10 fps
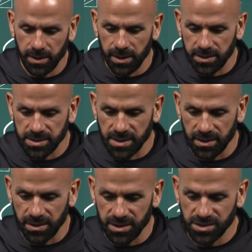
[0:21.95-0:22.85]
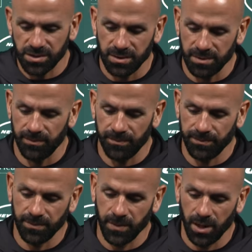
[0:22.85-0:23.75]
it's uh, it's
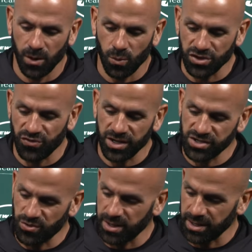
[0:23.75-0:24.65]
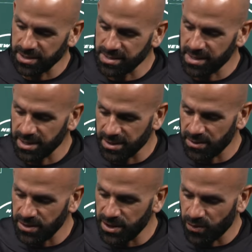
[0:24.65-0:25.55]
what's frustrating is the
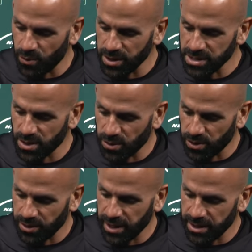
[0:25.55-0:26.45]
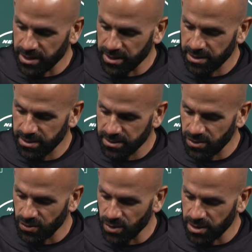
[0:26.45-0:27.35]
the different ways that we're creating
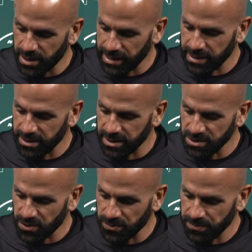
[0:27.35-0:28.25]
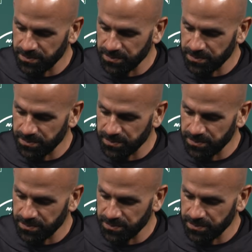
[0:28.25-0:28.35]
to uh, not get in the end zone.